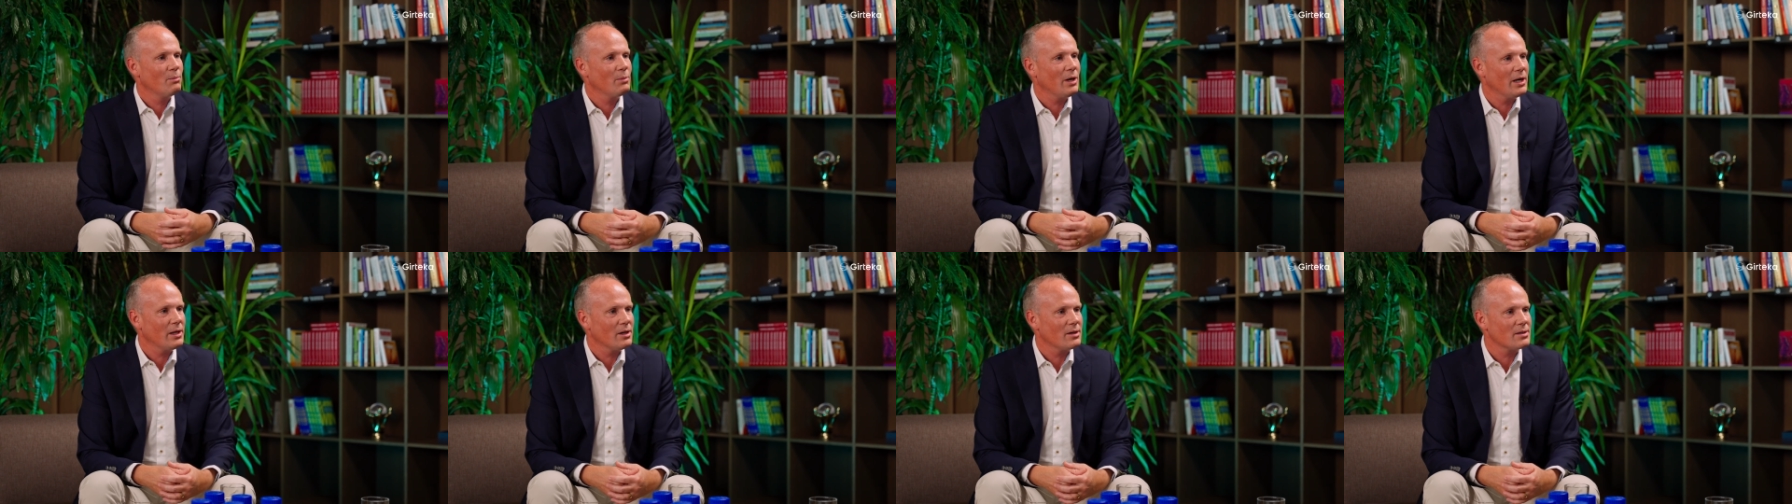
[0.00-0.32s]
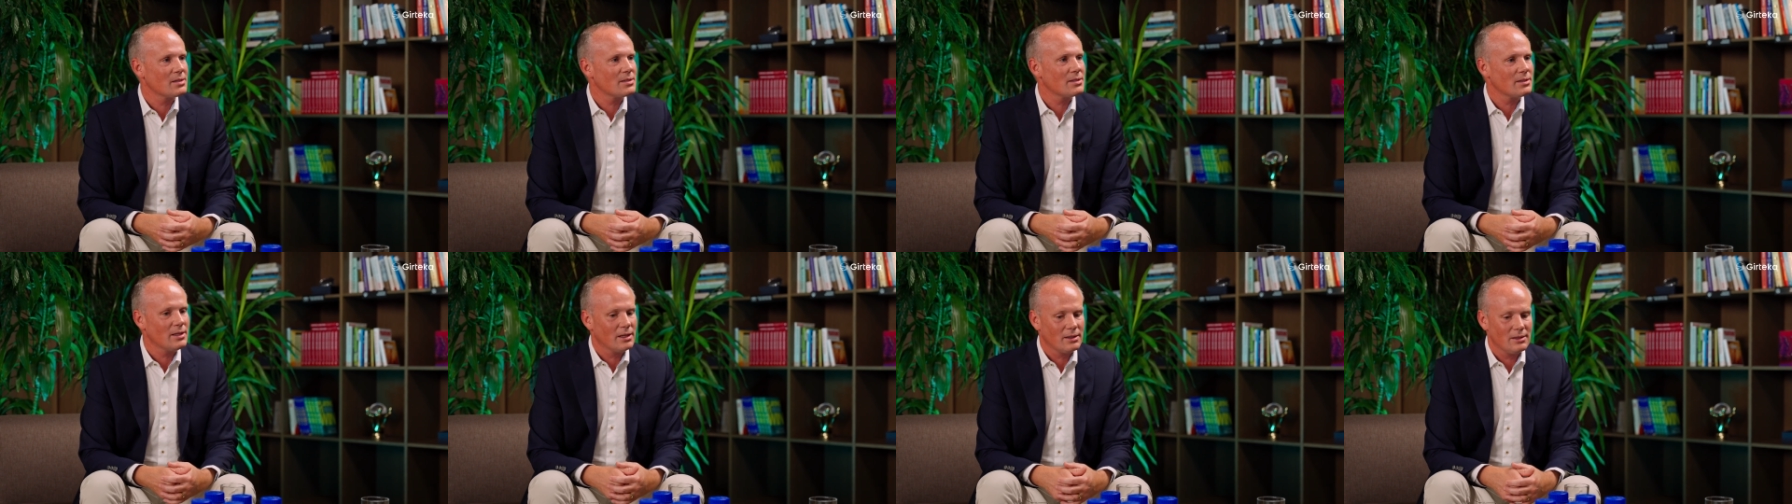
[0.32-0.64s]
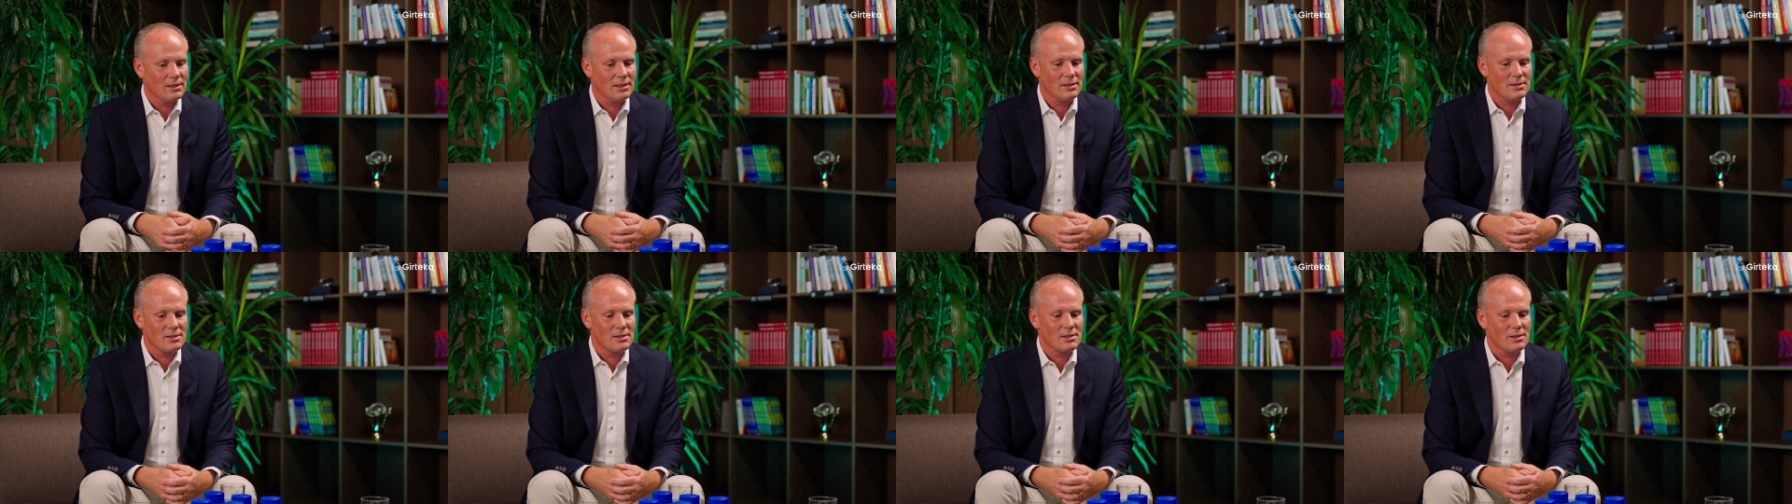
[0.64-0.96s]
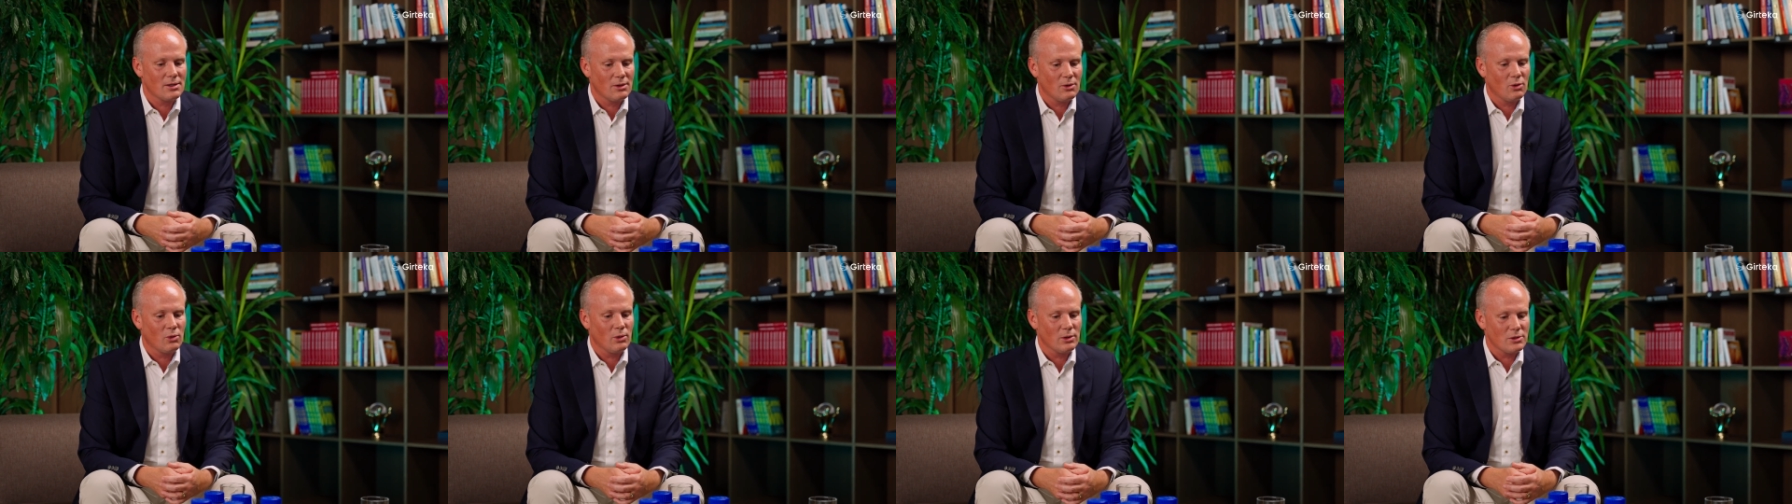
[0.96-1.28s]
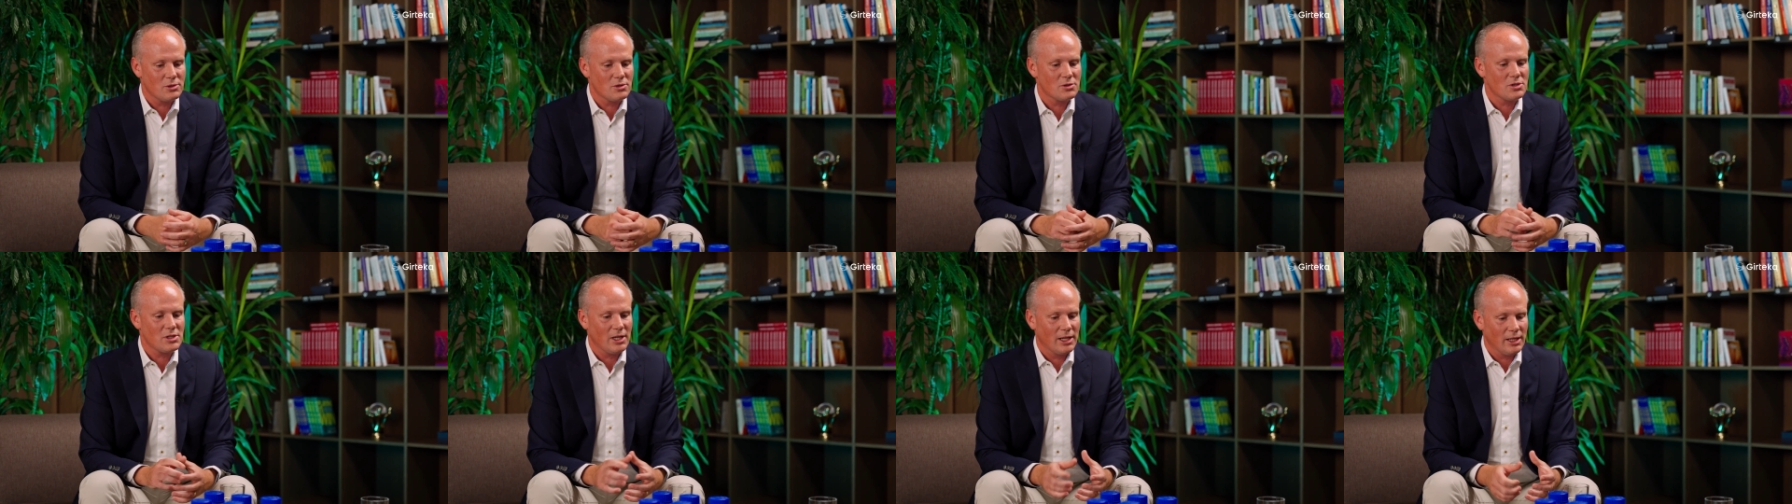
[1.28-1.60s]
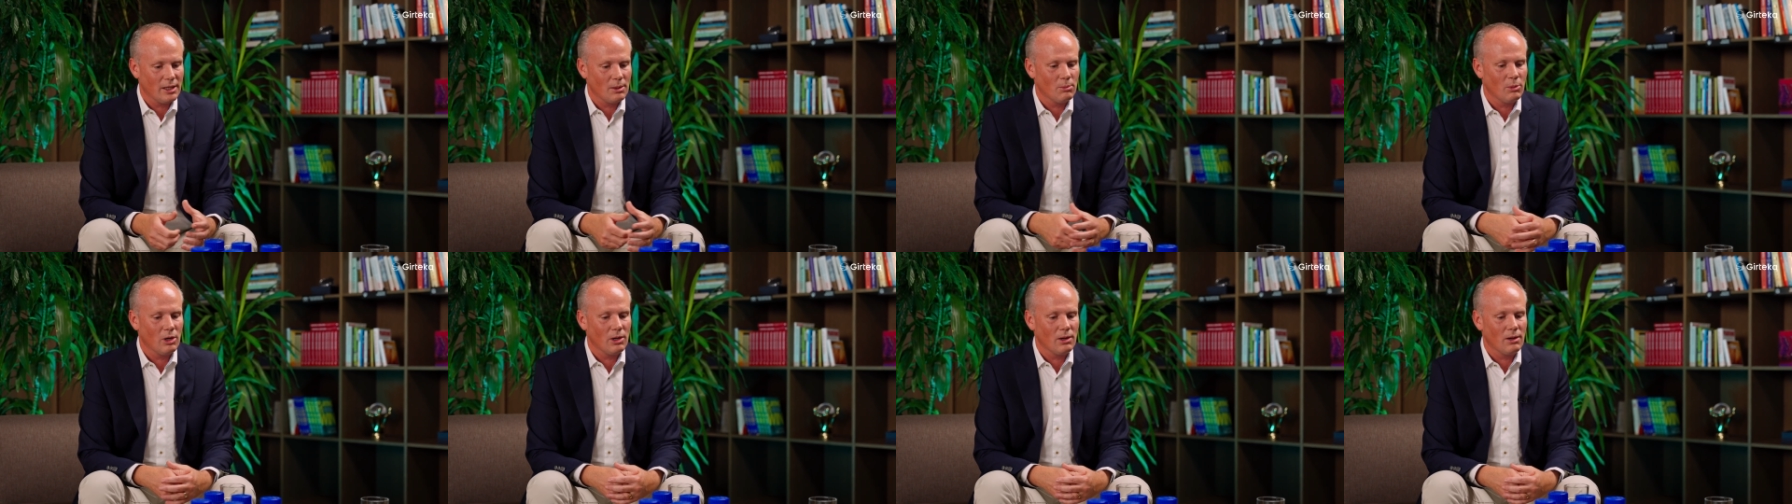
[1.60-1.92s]
by us that it's all
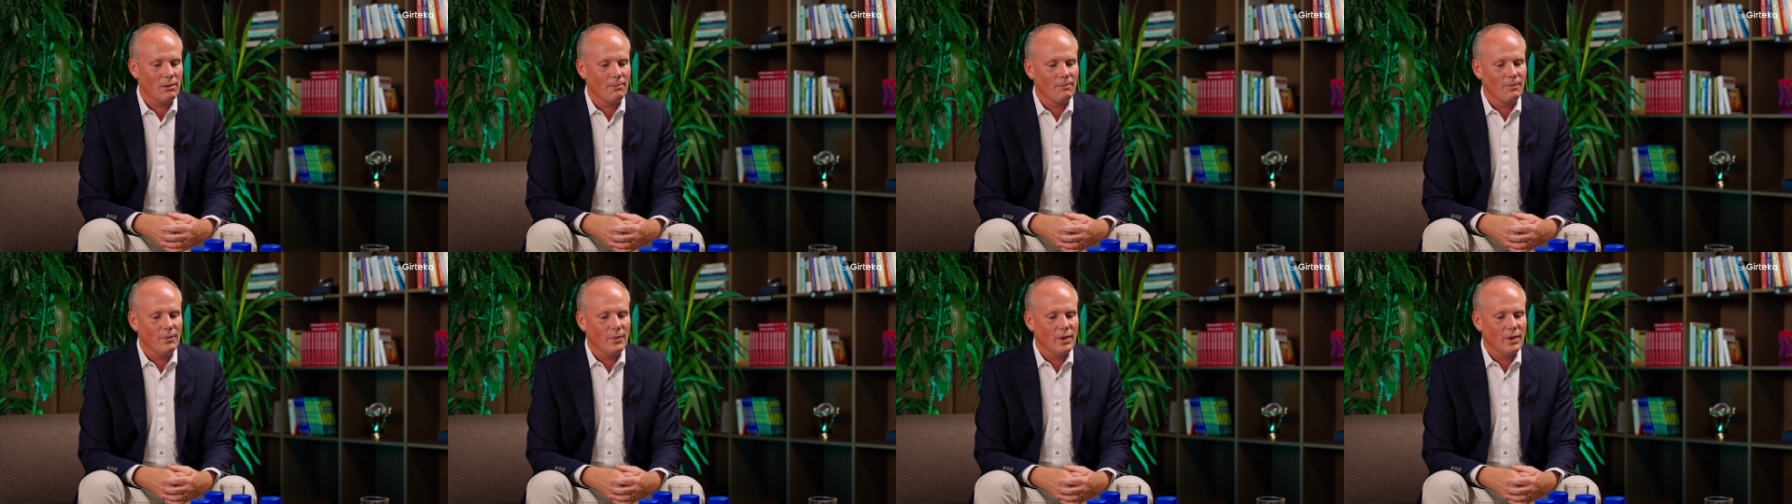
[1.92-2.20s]
sustainable.